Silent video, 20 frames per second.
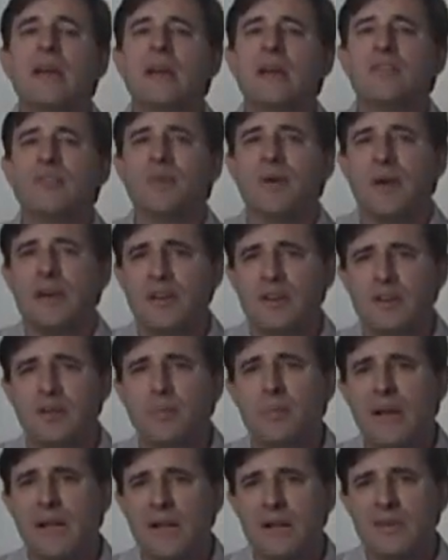and I've created
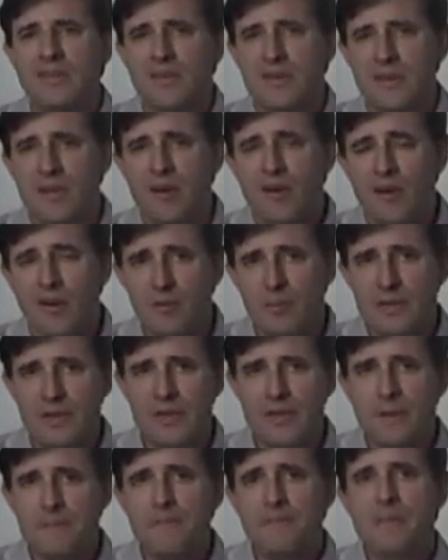a balance and a
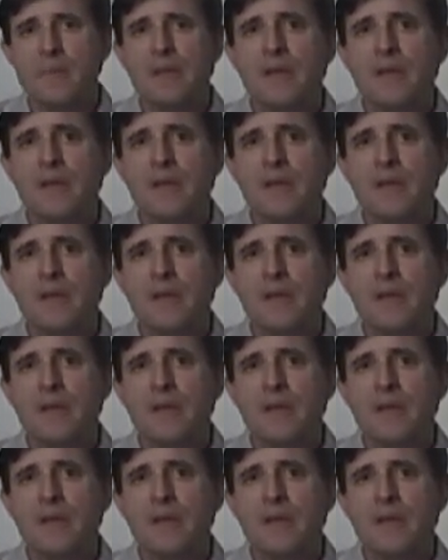harmony.